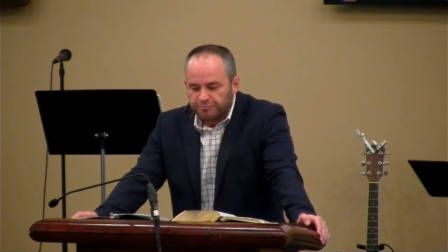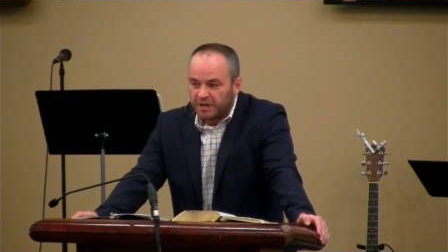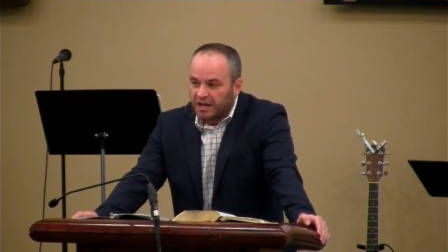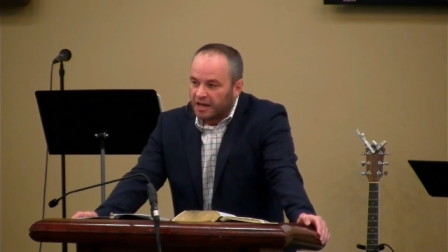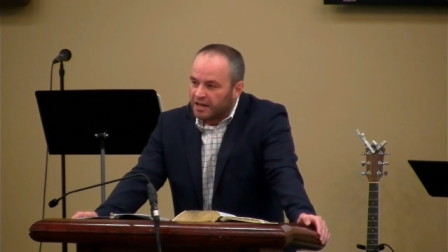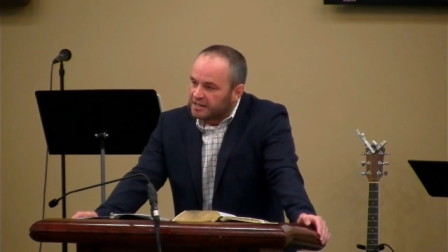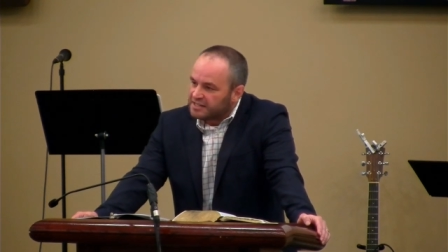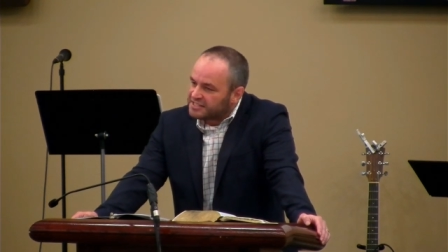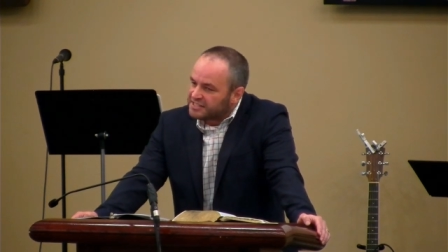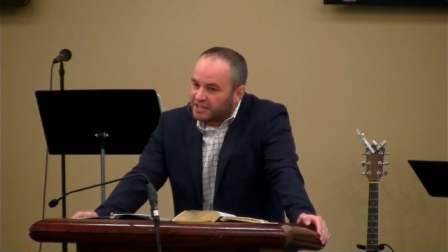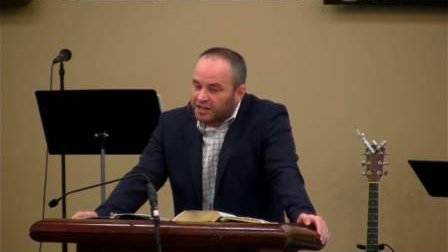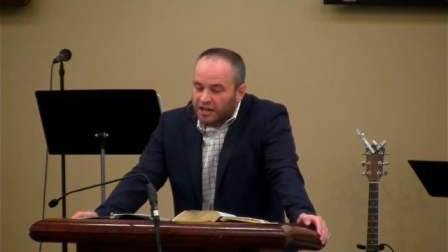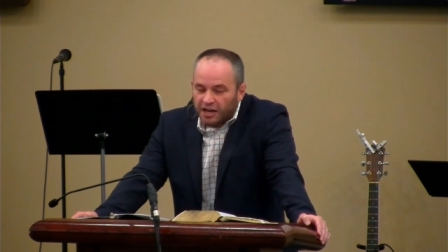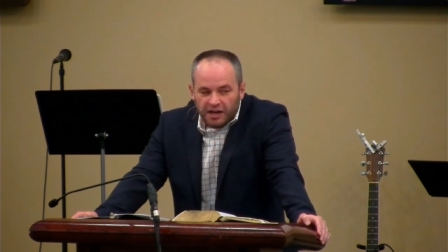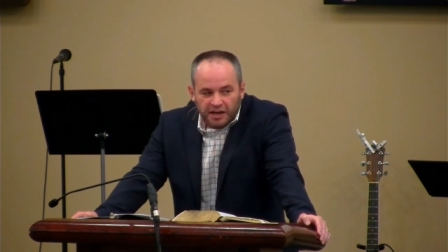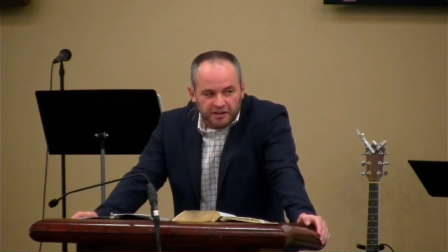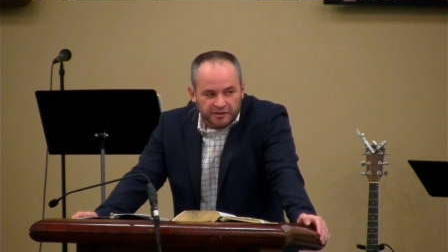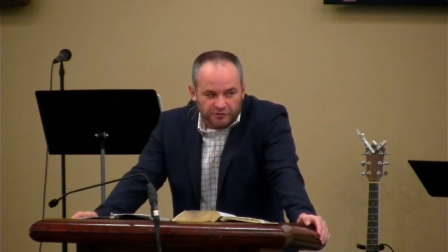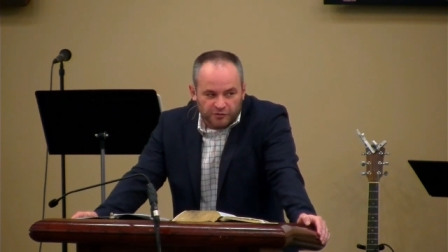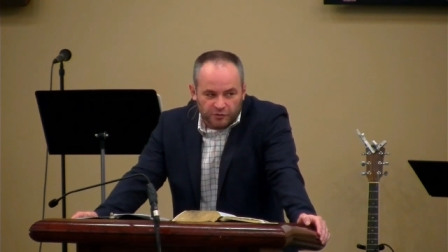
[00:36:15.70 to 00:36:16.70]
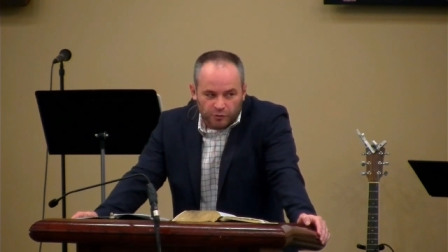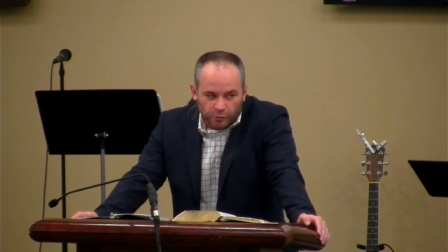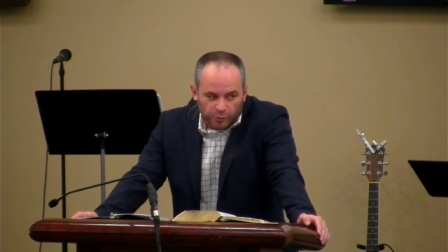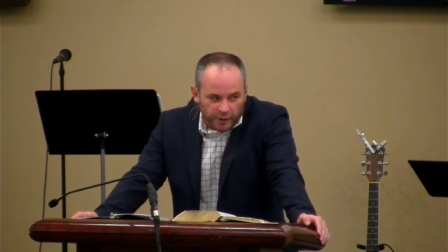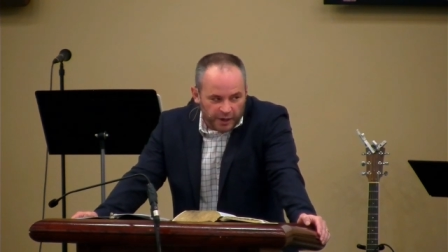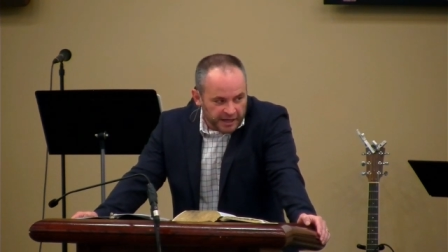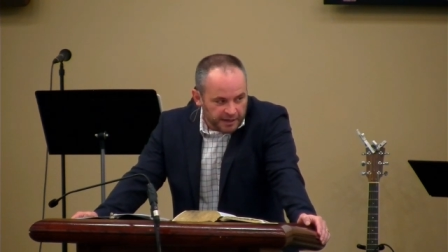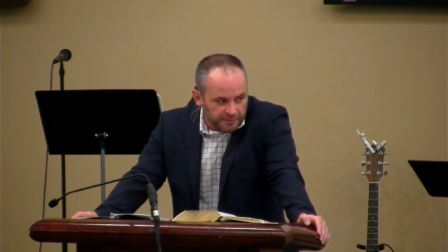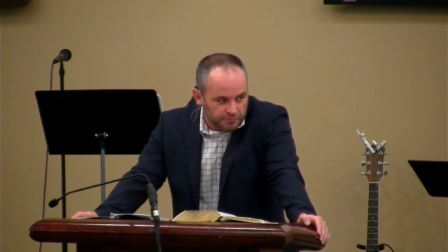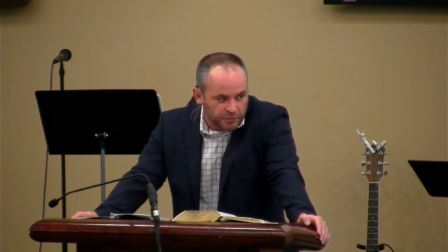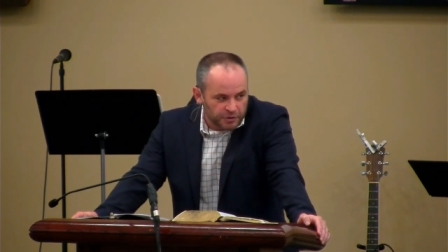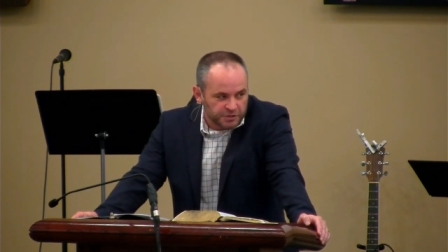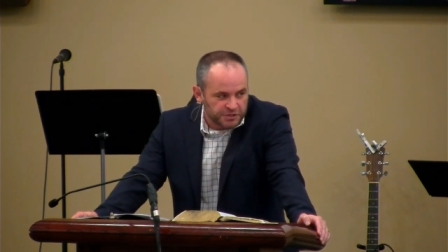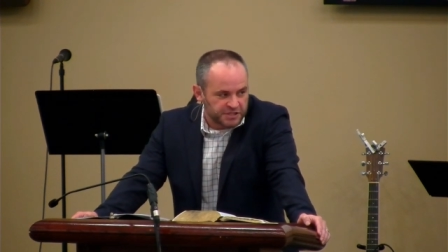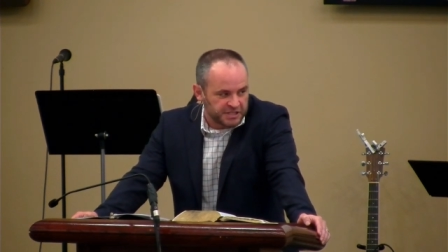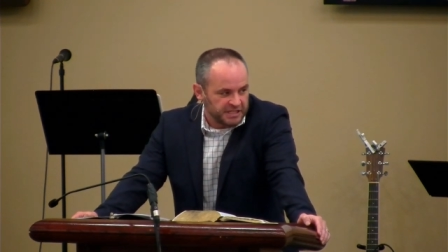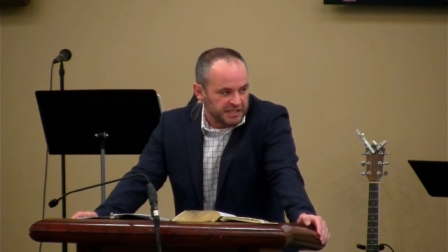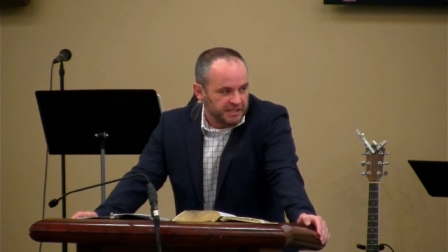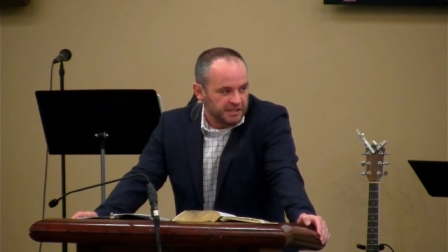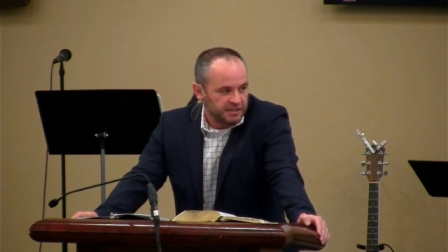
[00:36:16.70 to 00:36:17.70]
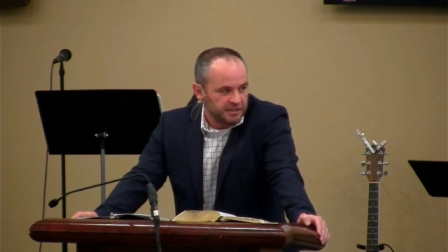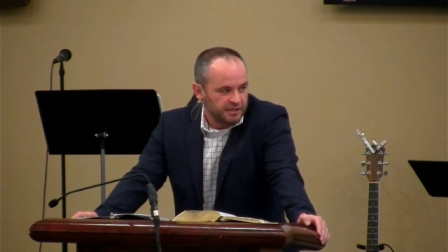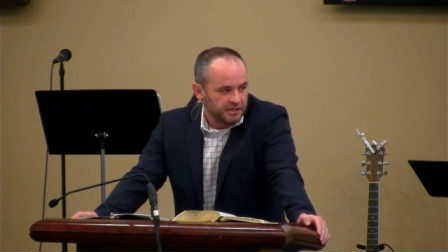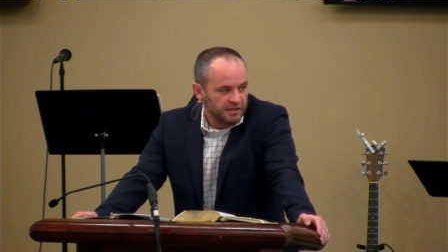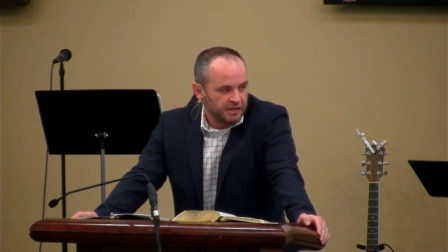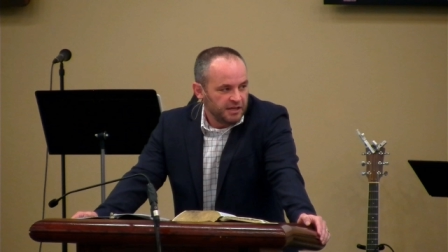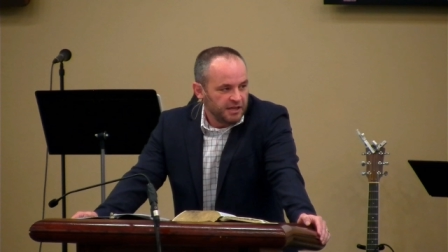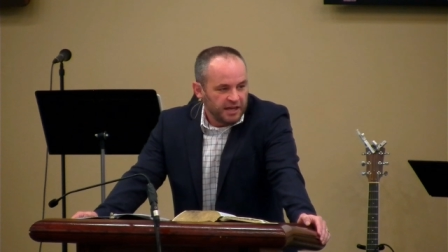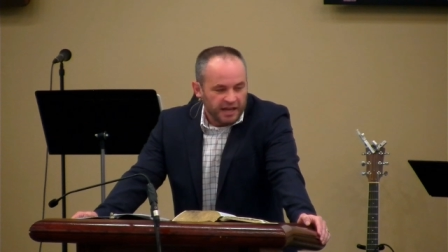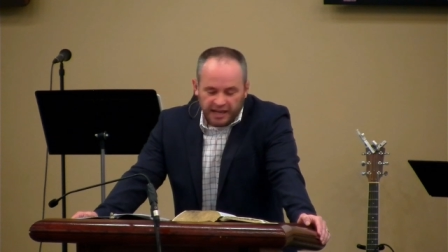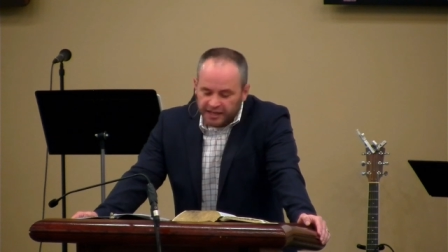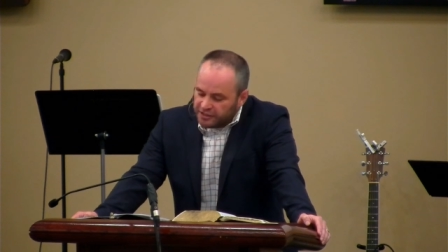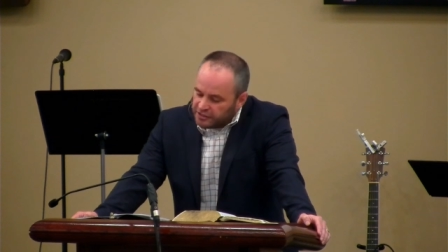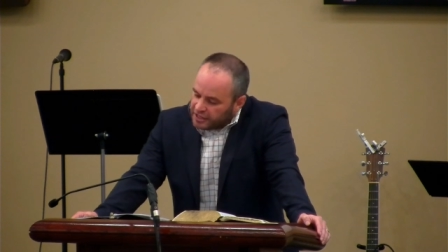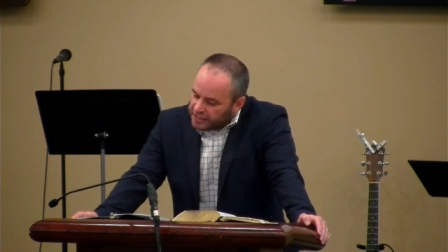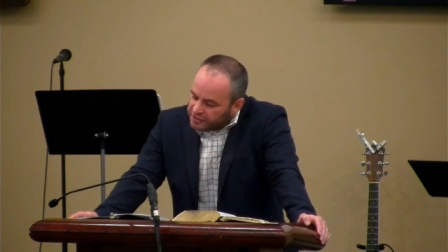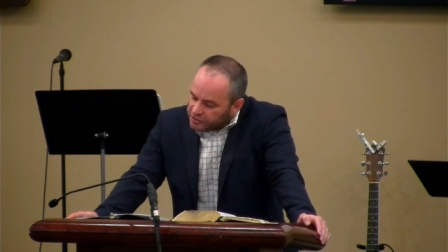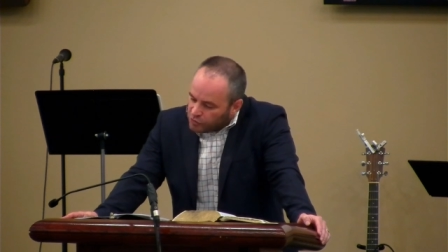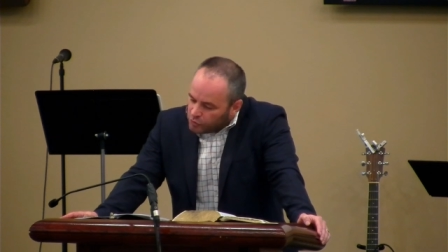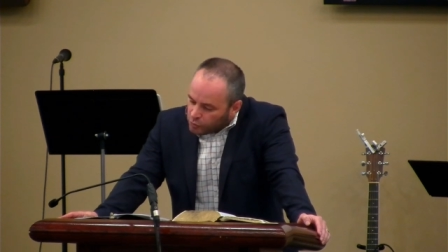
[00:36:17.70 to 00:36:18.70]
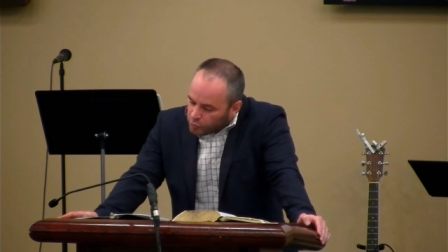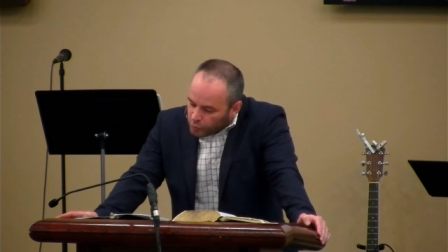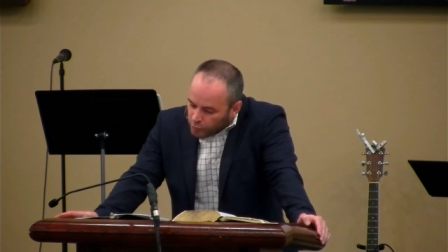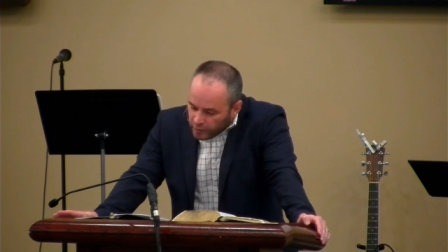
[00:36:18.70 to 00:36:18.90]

God is a God of great mercy and, and,